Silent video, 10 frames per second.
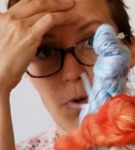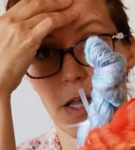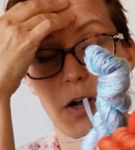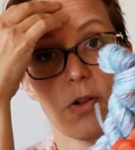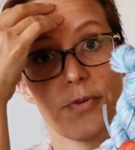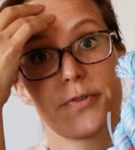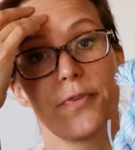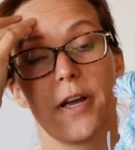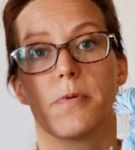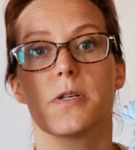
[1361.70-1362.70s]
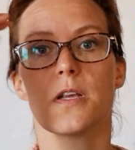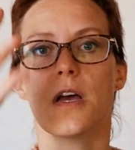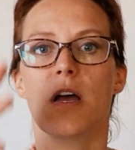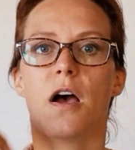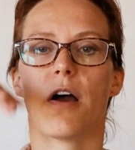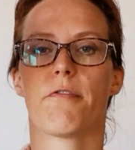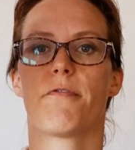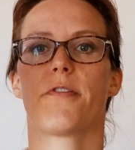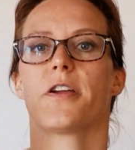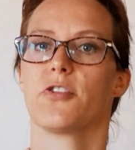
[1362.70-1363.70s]
like all those fibers, are
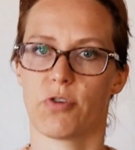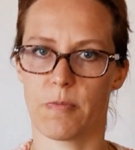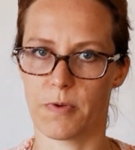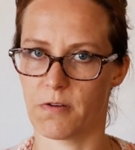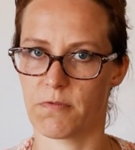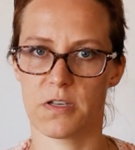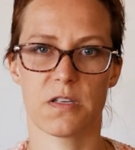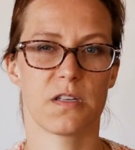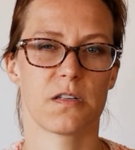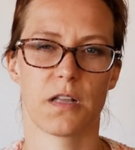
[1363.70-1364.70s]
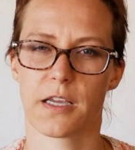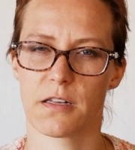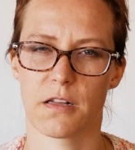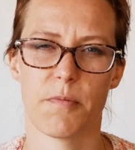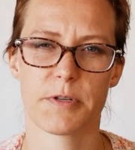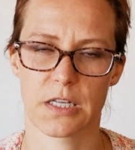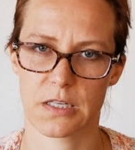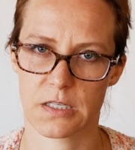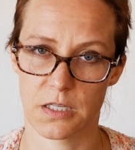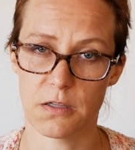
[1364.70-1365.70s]
very drapey. They're very like almost like
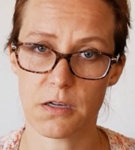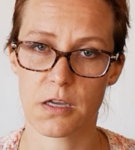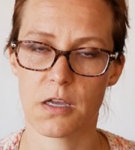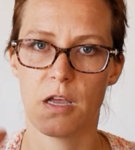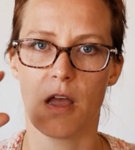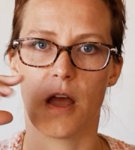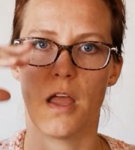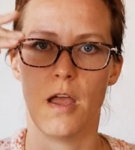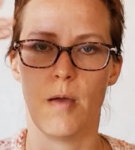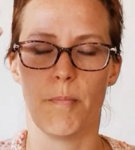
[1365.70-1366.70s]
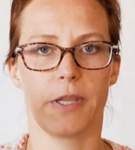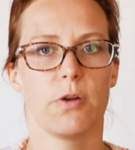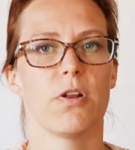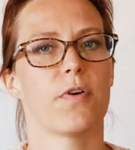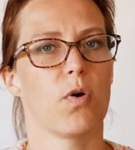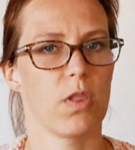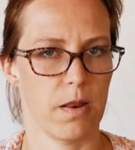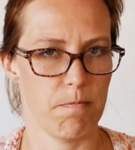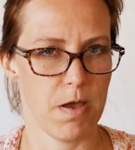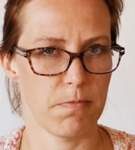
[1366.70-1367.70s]
silk, but they don't have a whole lot of
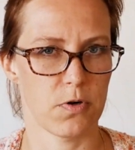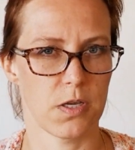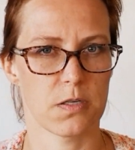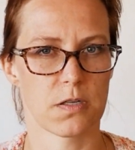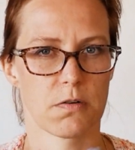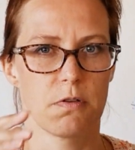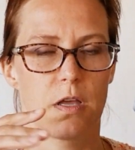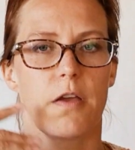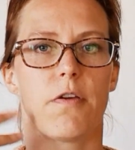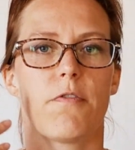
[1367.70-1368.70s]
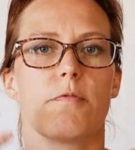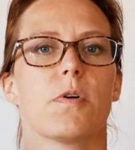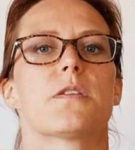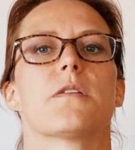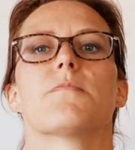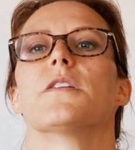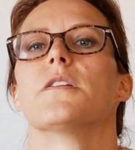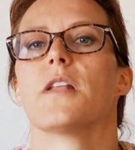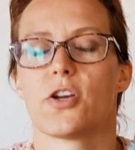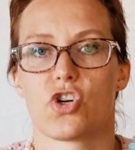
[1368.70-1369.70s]
memory. So if you want something
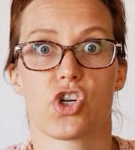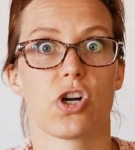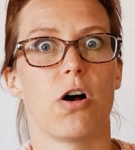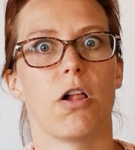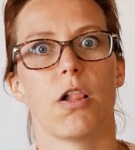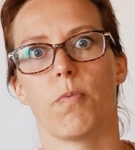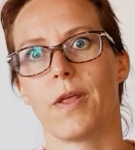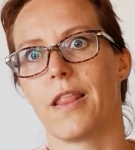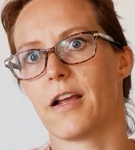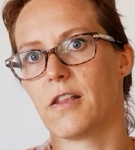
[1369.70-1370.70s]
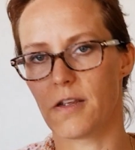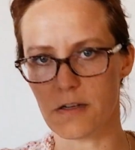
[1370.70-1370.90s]
like a shawl, like a